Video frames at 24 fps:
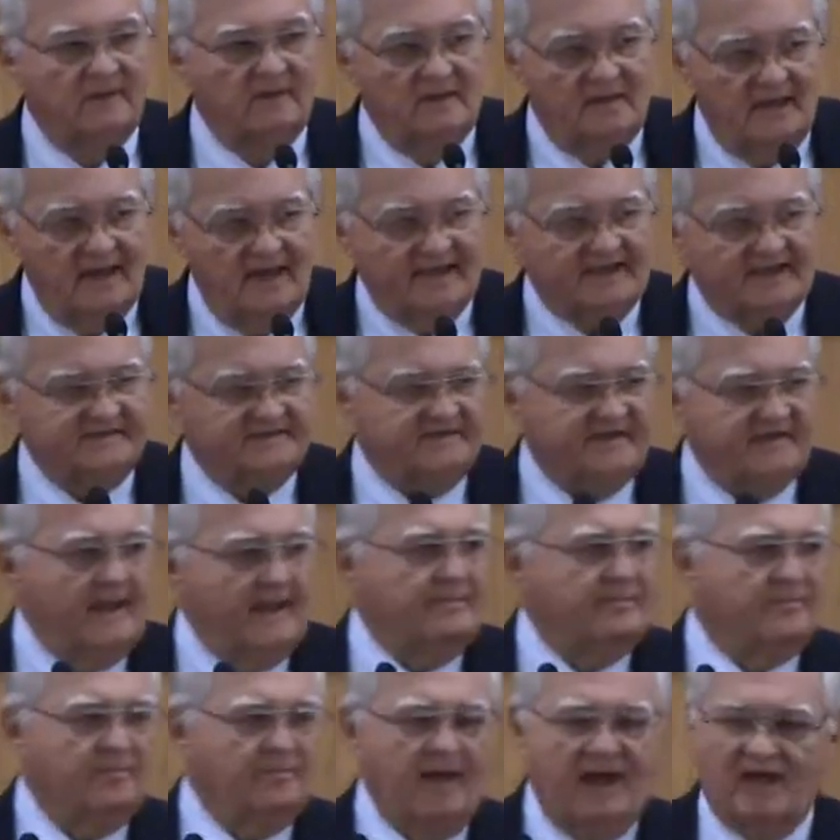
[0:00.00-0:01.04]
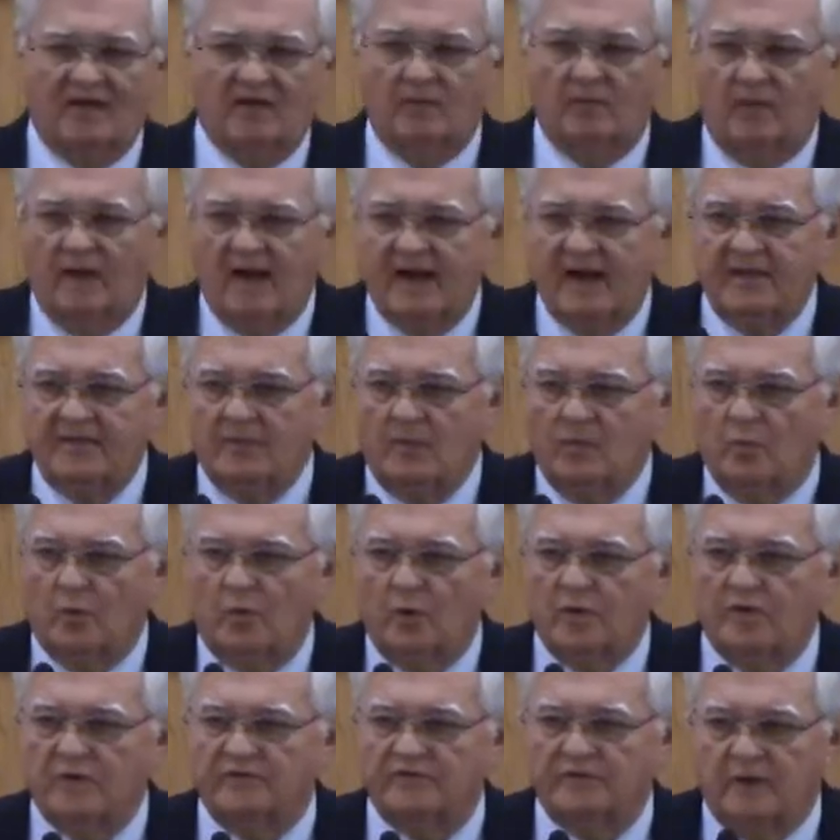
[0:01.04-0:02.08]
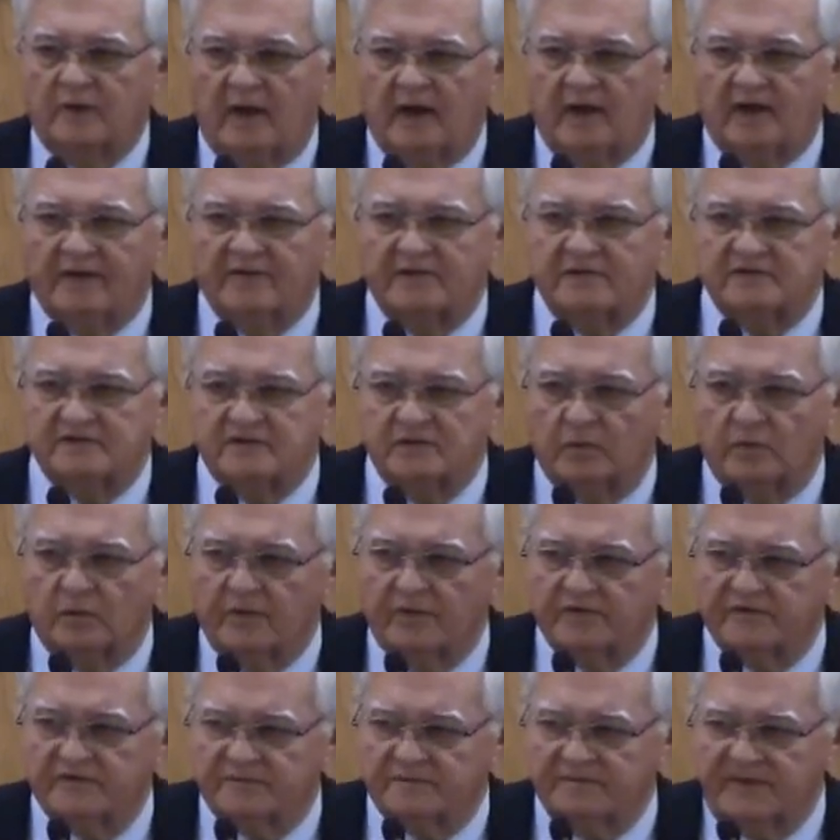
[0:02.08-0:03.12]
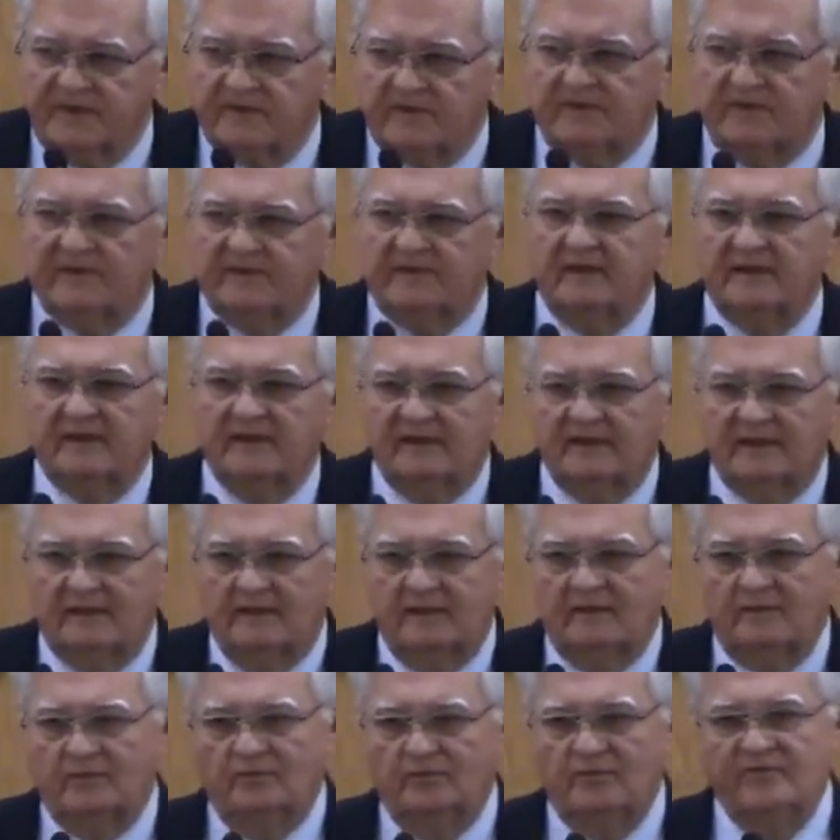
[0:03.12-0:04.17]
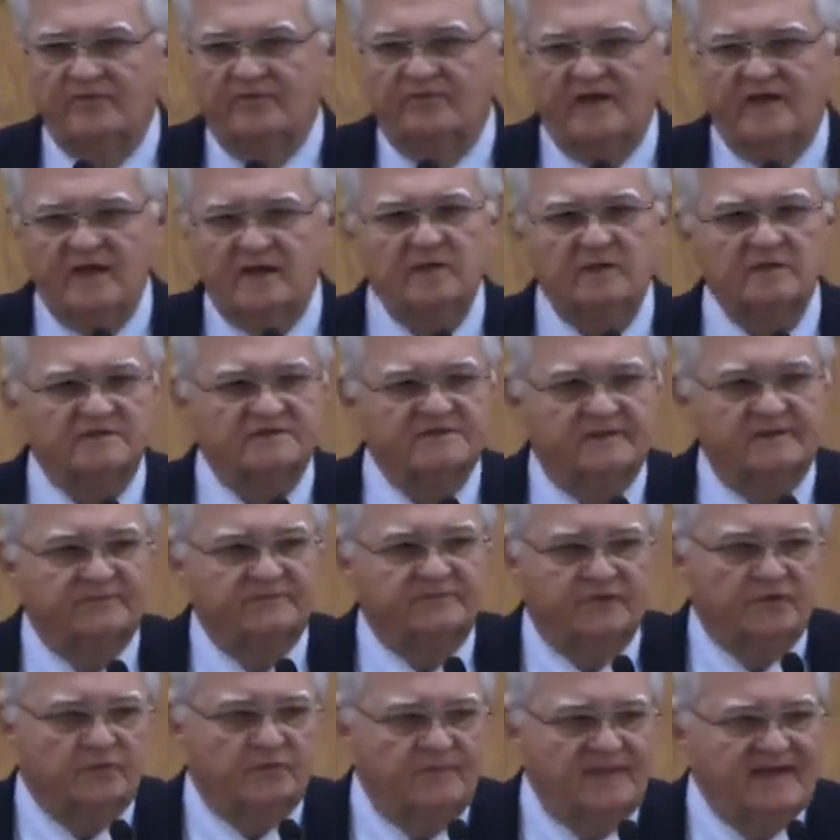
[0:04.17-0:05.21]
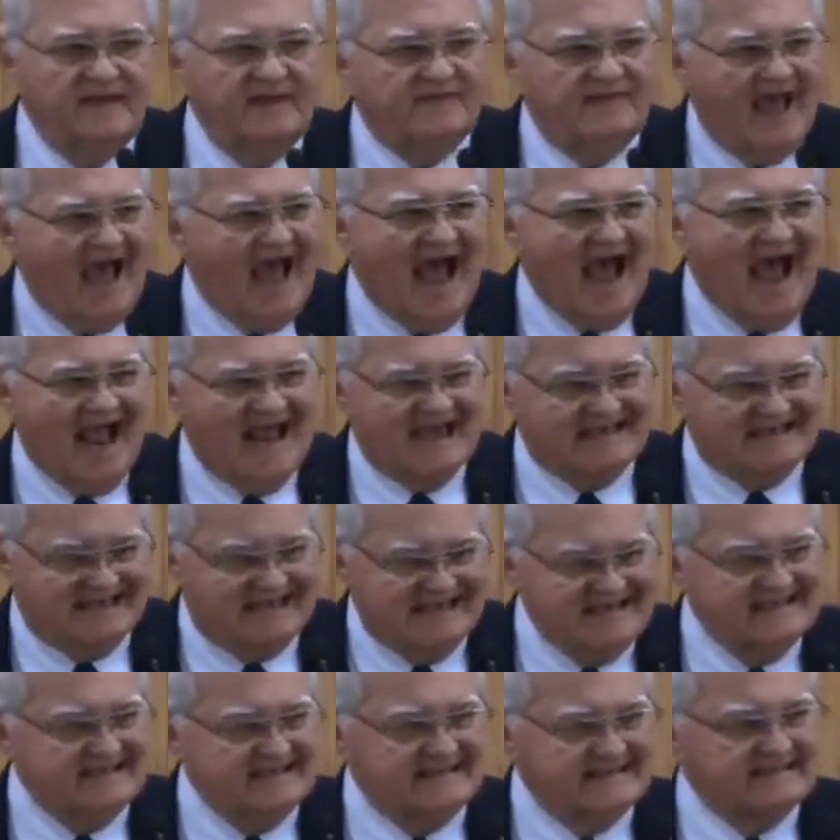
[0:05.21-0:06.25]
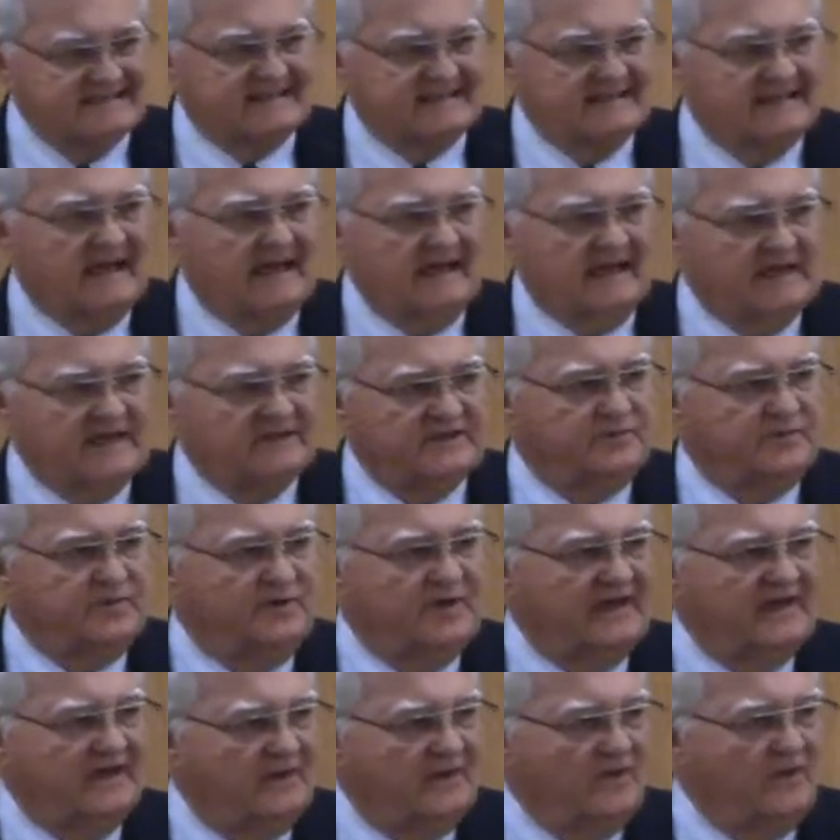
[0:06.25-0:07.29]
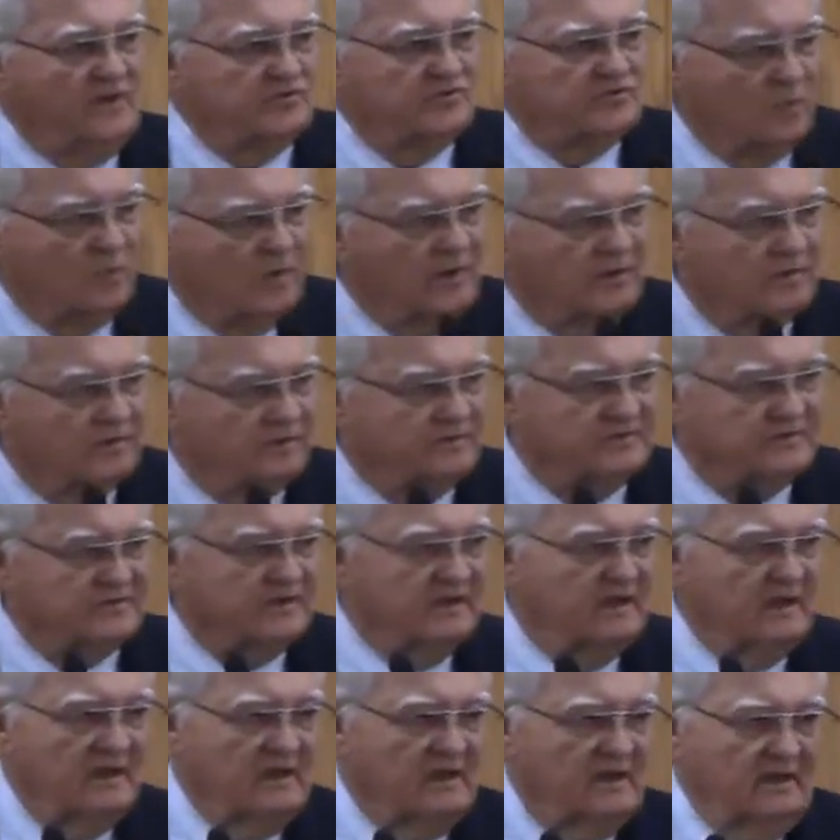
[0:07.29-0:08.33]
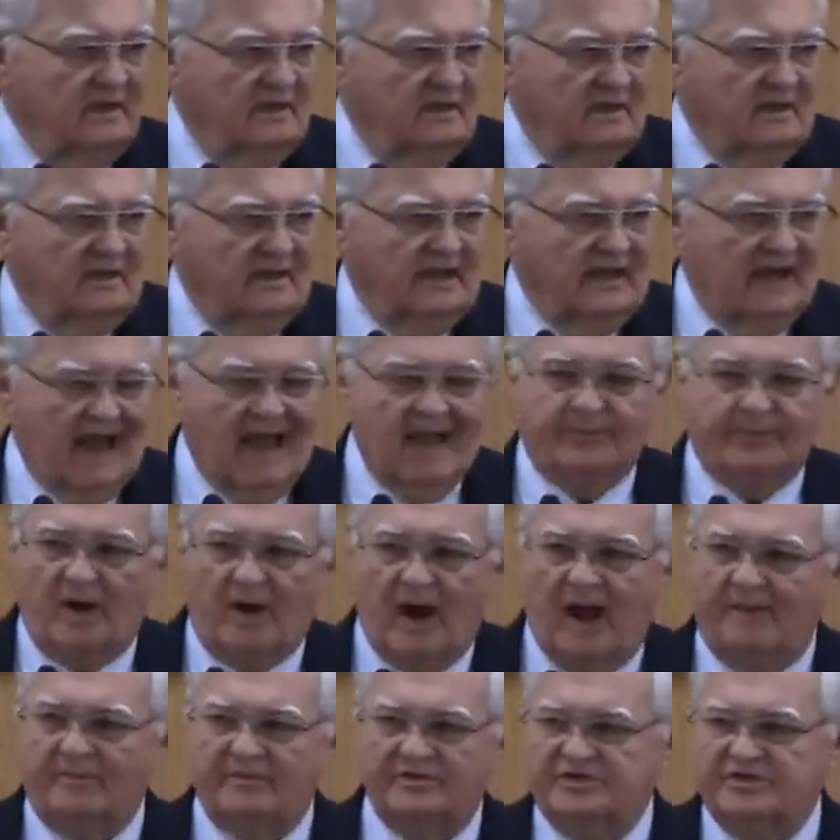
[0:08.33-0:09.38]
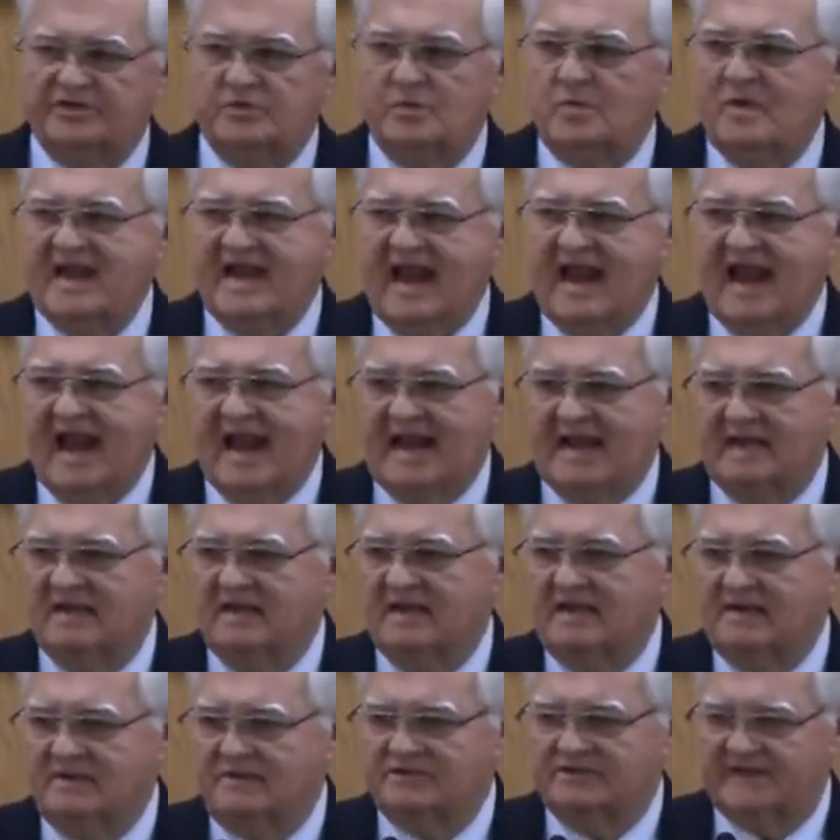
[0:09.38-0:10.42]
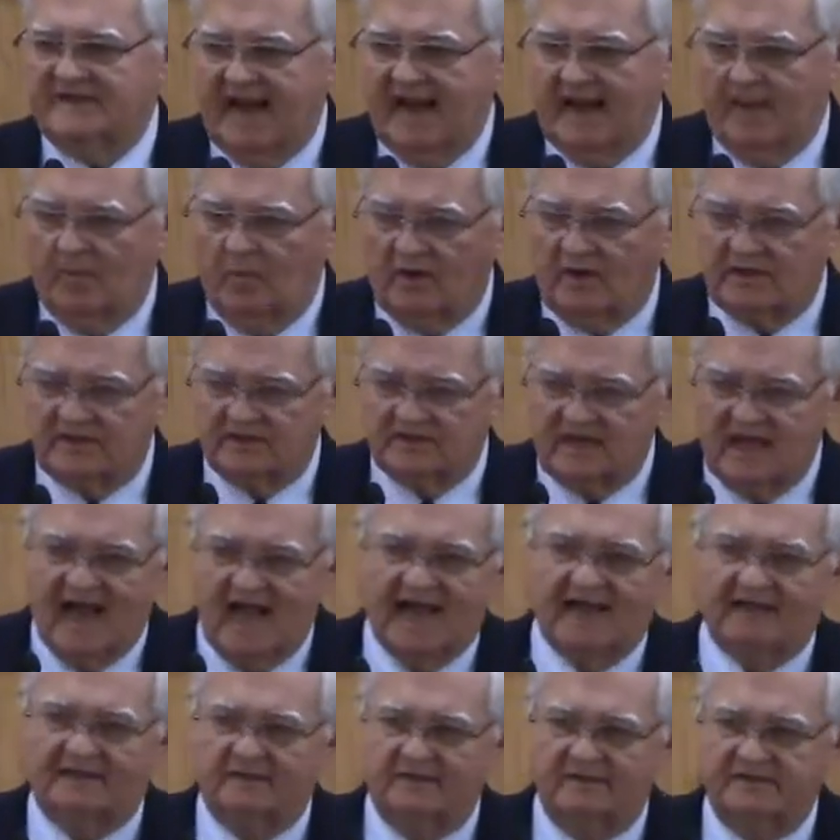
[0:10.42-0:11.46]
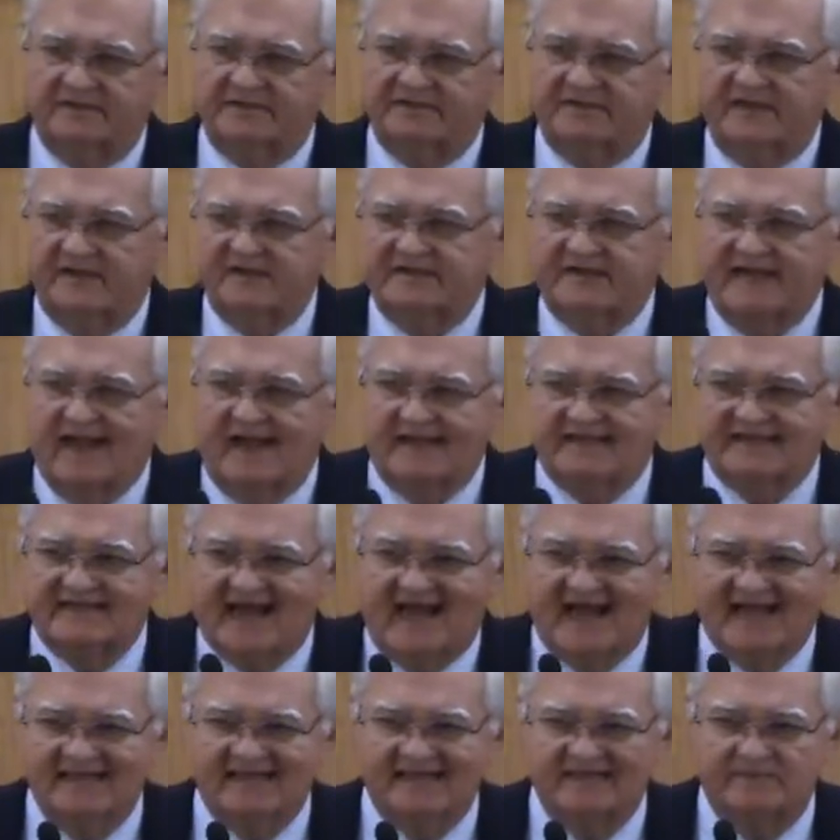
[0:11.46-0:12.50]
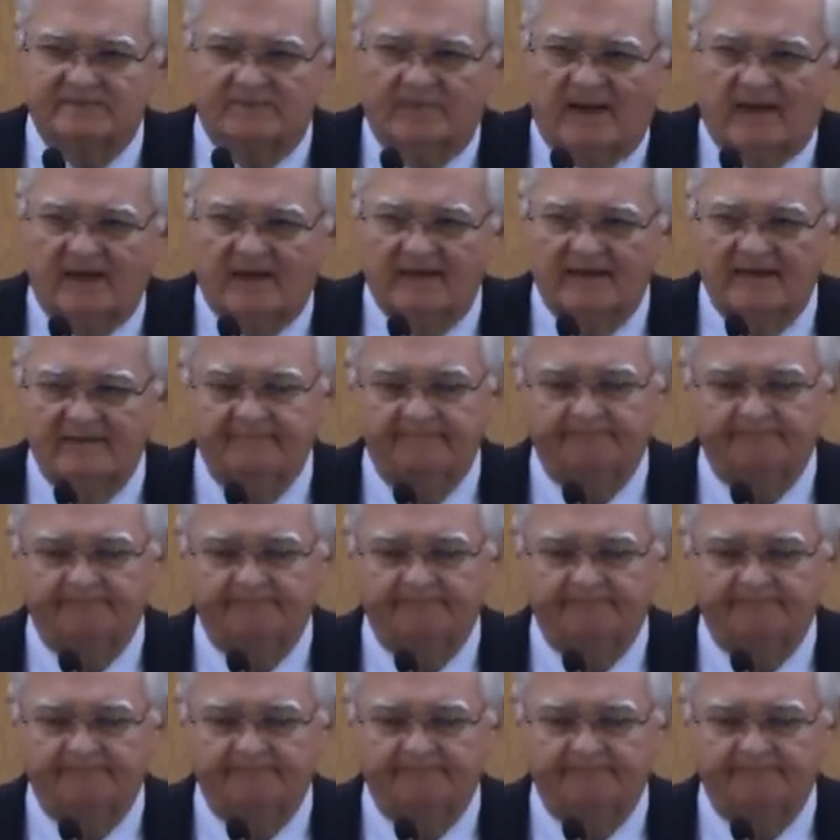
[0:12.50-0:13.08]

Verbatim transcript: except by the way the Word of God, the sword of the Spirit, reveals them to me and the ideas God has put into those words. And I promise you, we can't understand what it's like to exist outside this body